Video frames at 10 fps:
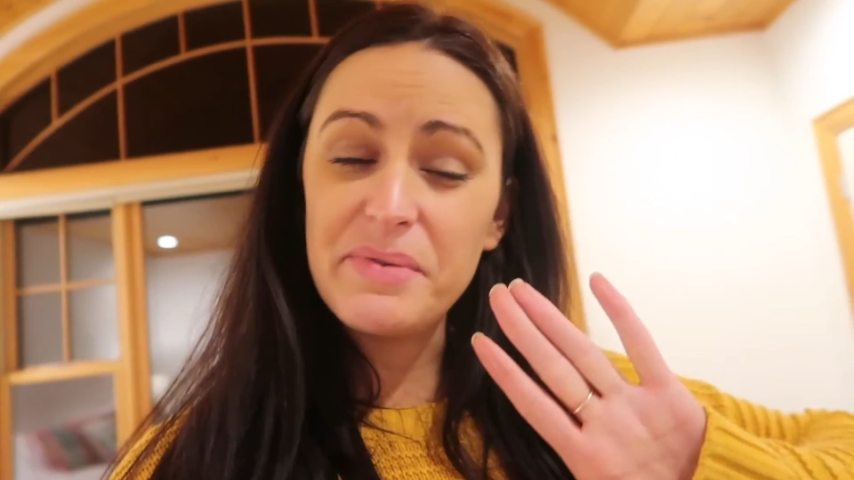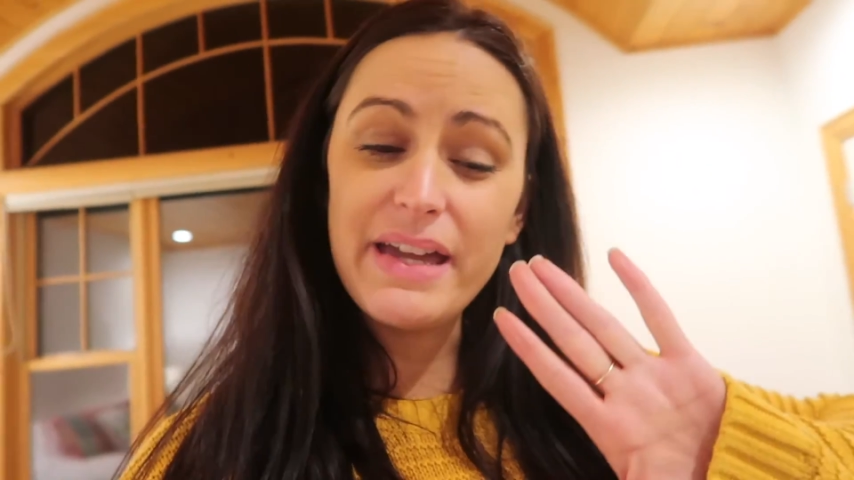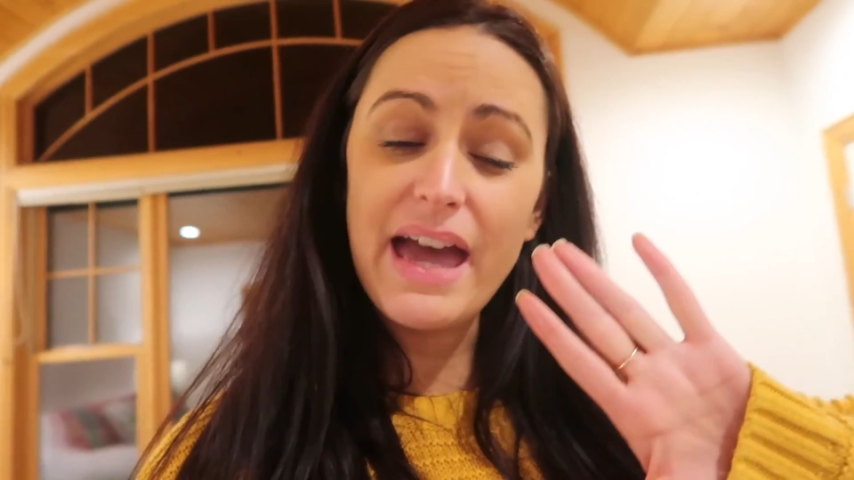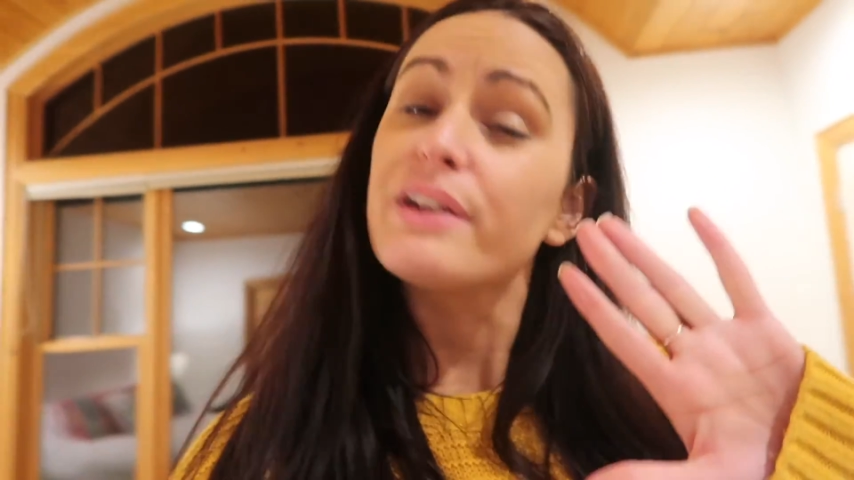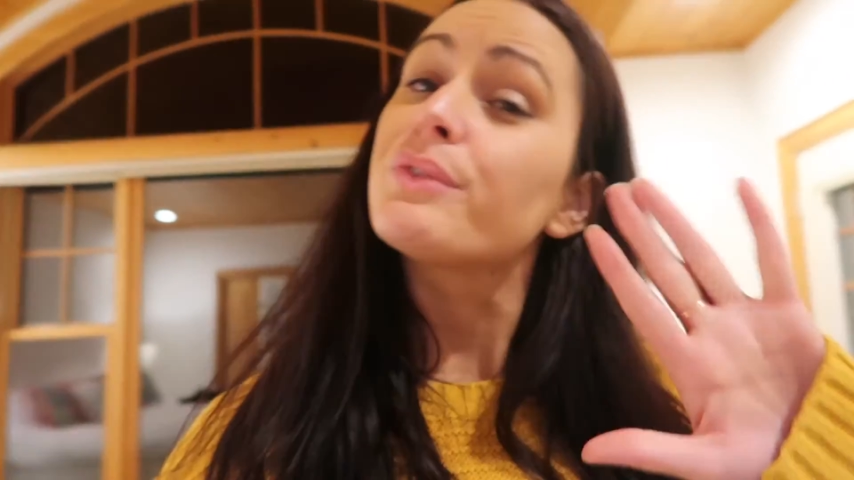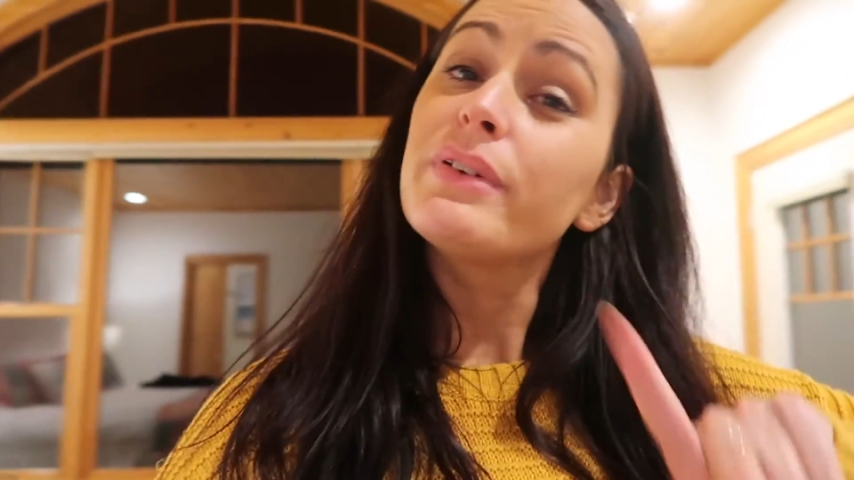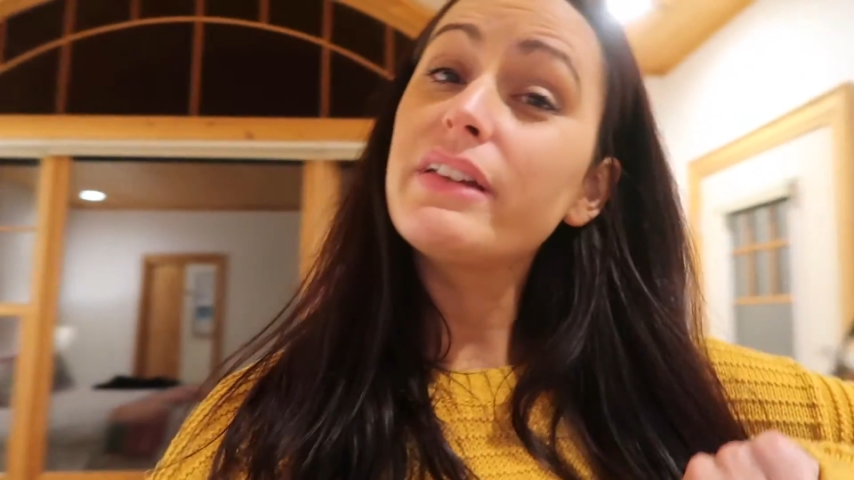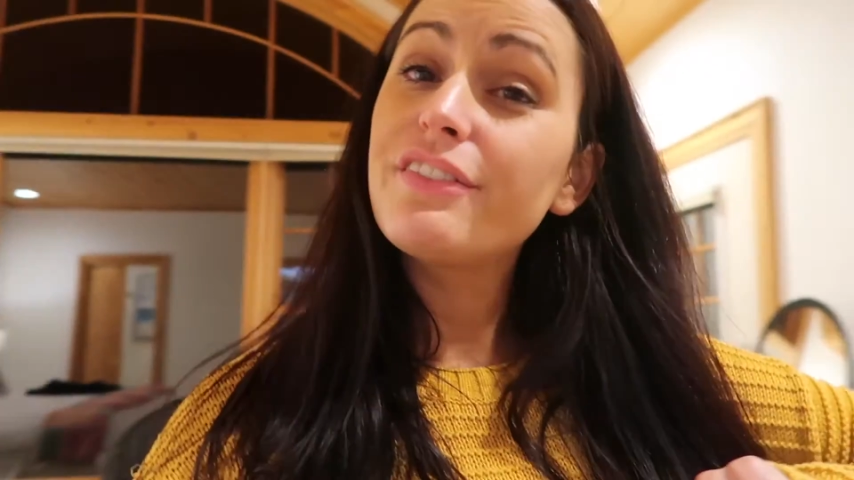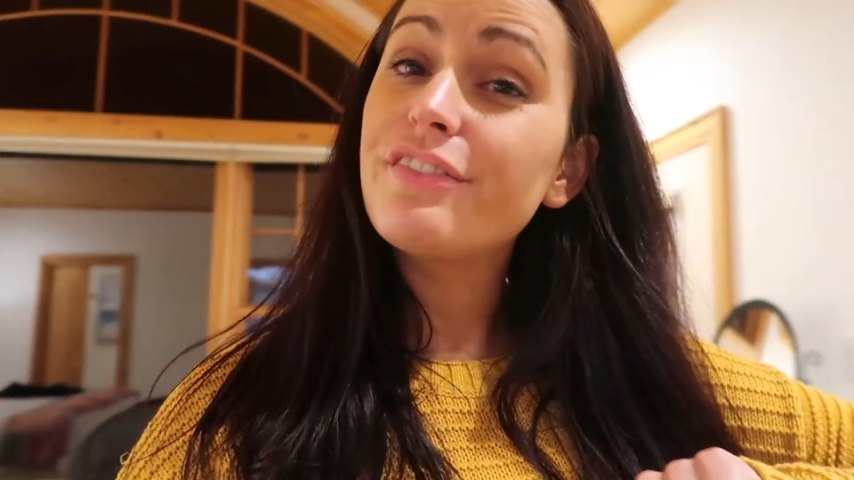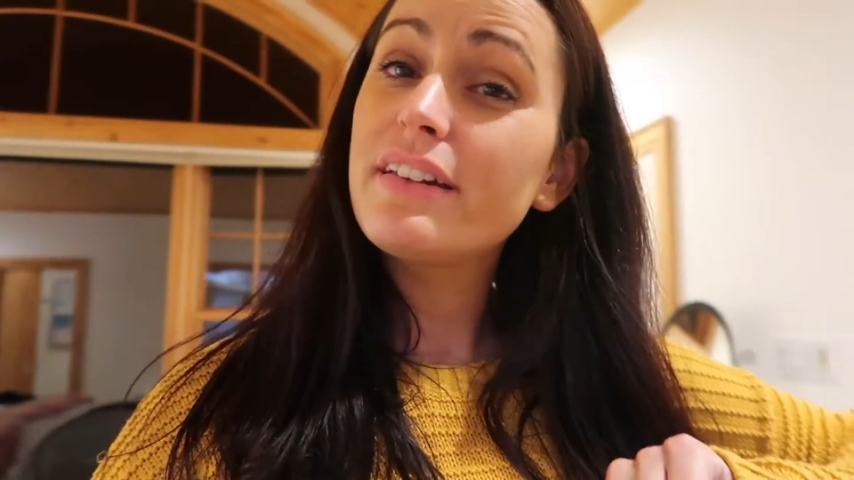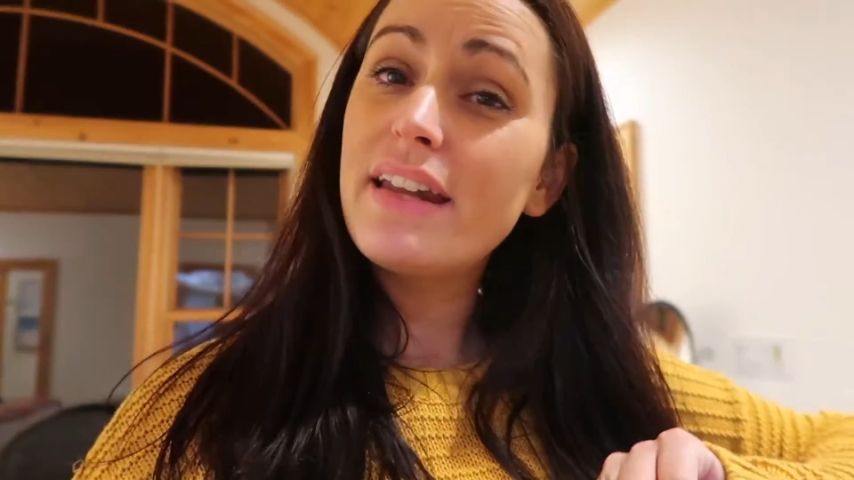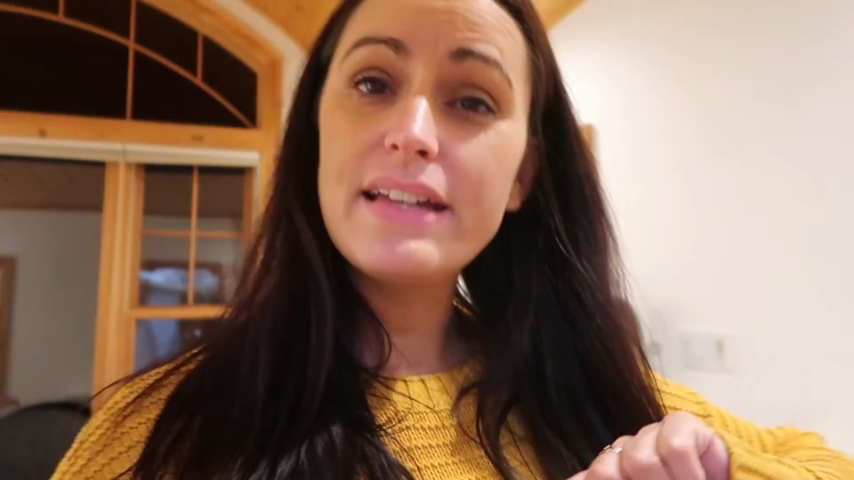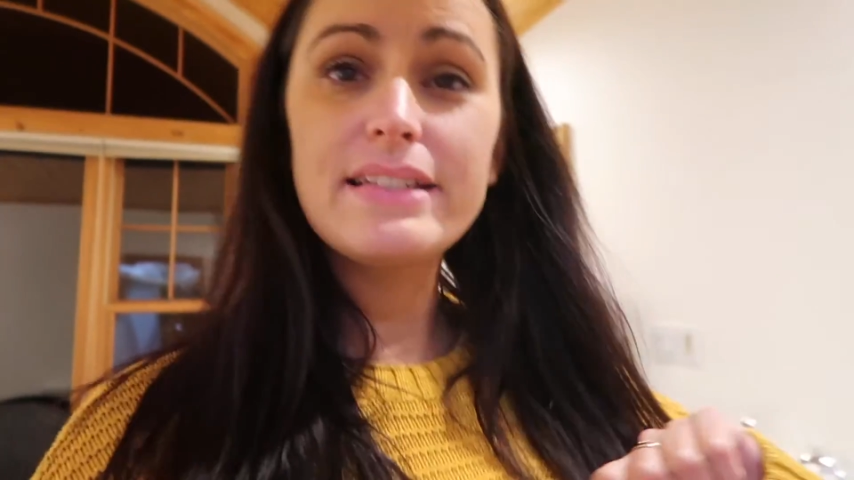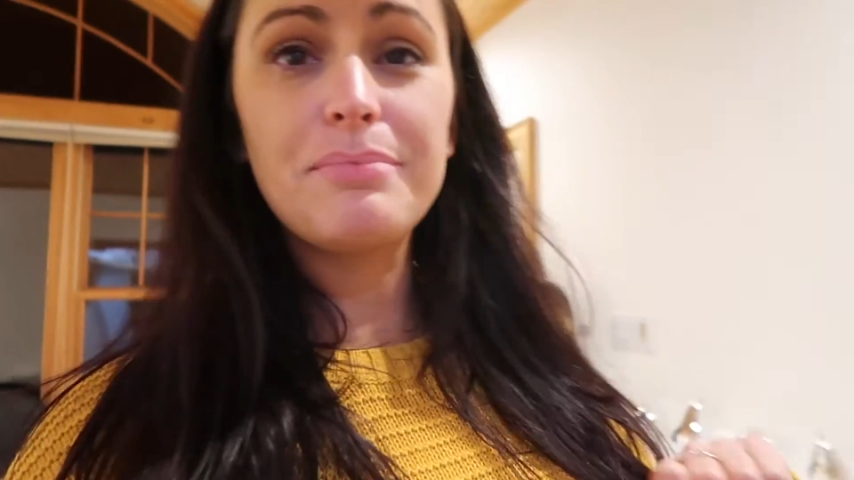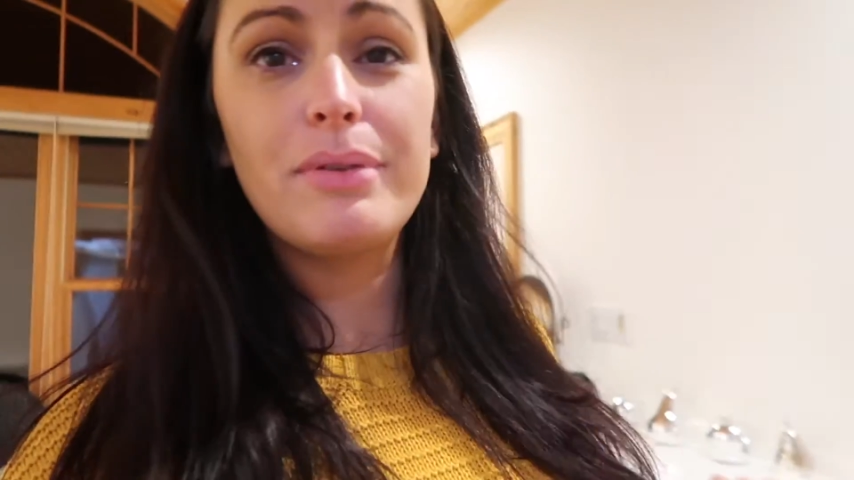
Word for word: but we had a really fun night